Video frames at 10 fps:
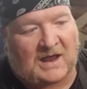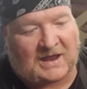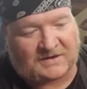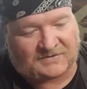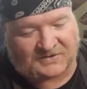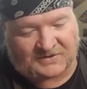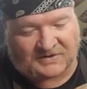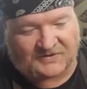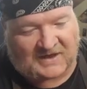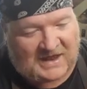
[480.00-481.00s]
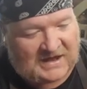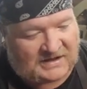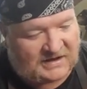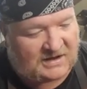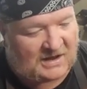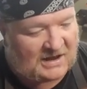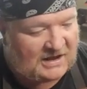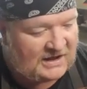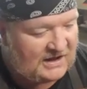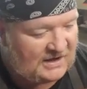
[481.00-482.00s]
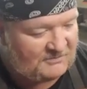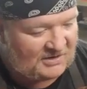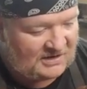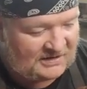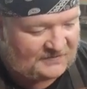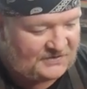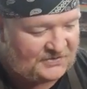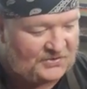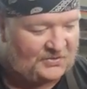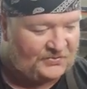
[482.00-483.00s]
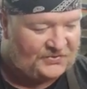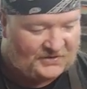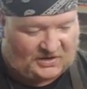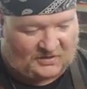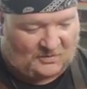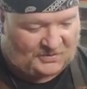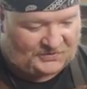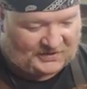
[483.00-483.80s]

I the, the idea I had behind this whole thing was